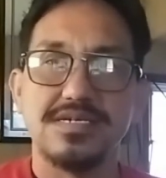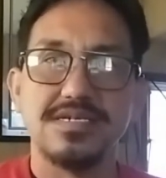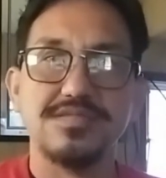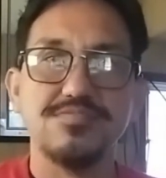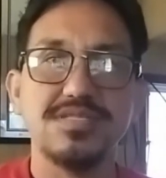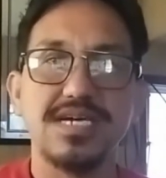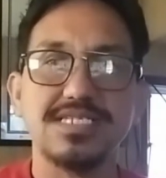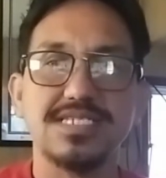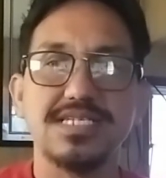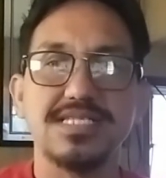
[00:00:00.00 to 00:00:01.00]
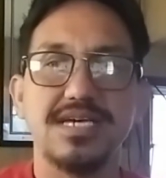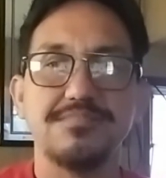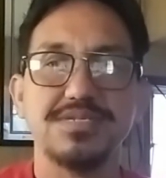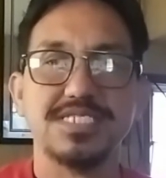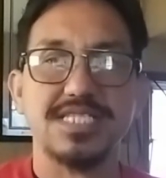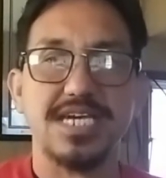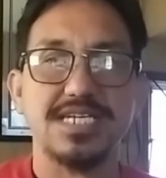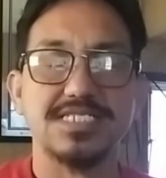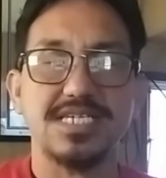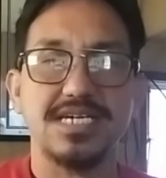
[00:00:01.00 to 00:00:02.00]
it will lessen the
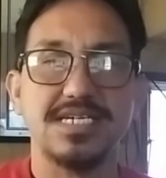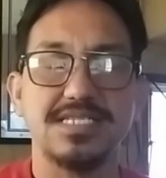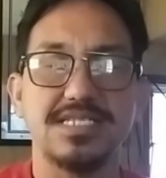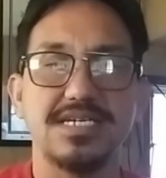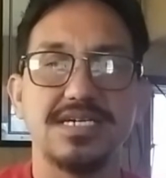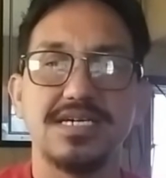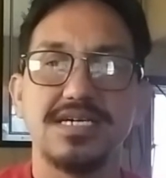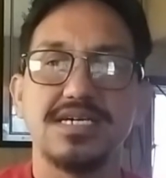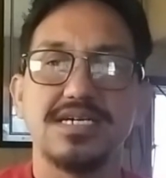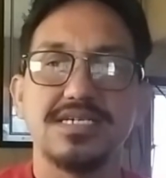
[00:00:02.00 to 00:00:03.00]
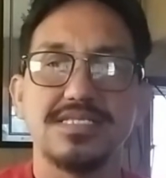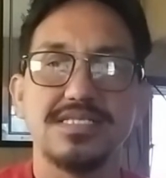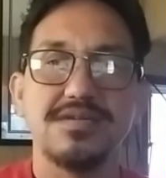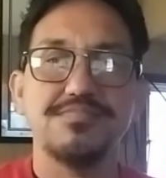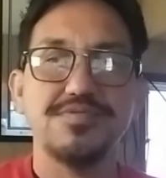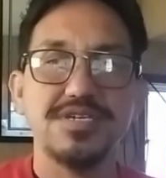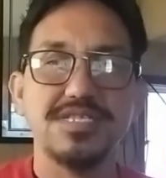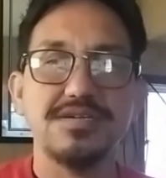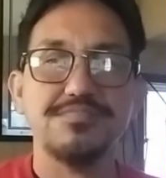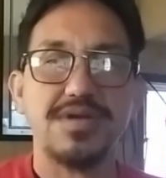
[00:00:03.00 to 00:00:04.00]
mistakes and the
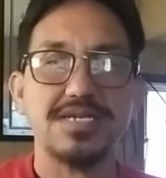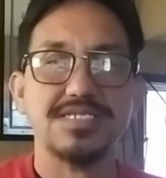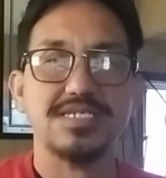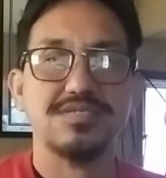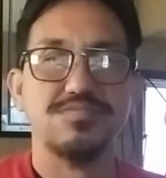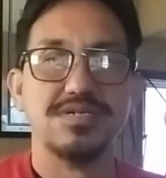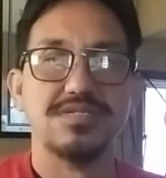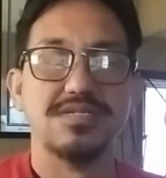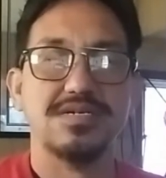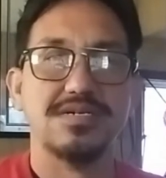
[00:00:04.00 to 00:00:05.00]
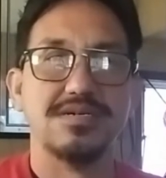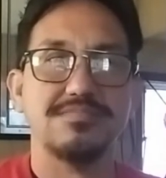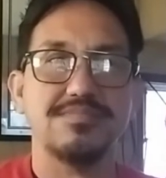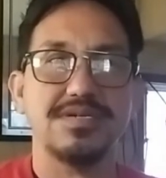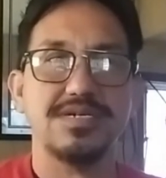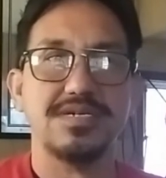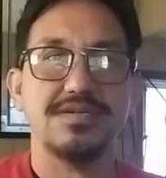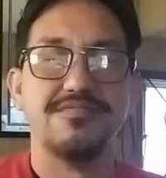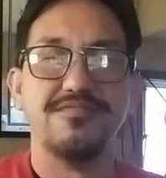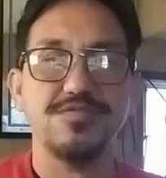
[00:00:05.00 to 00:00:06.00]
breeding process will be
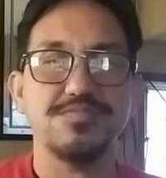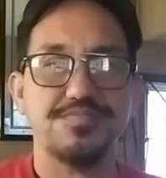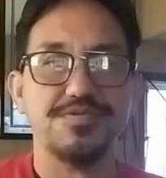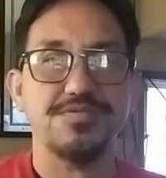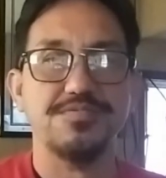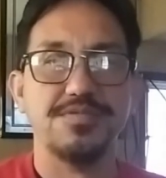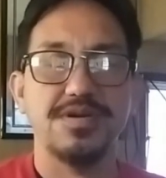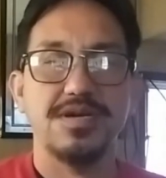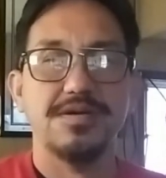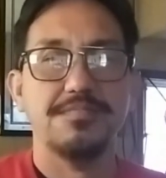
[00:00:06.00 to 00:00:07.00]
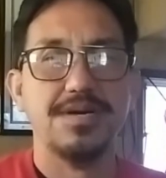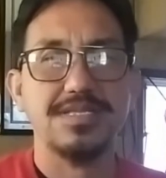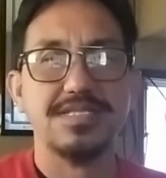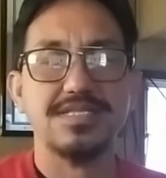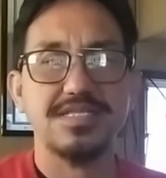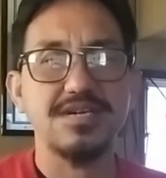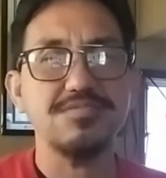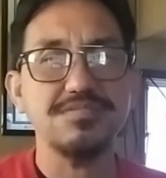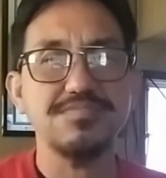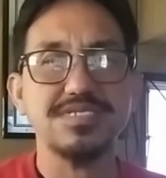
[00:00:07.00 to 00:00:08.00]
foolproof. But there
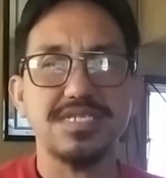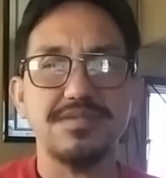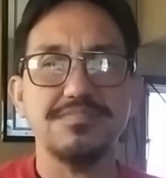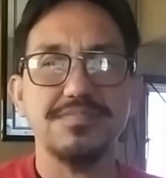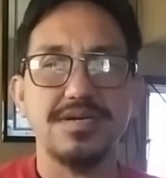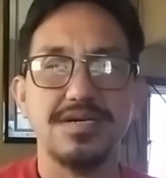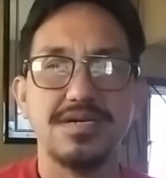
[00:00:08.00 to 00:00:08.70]
will be some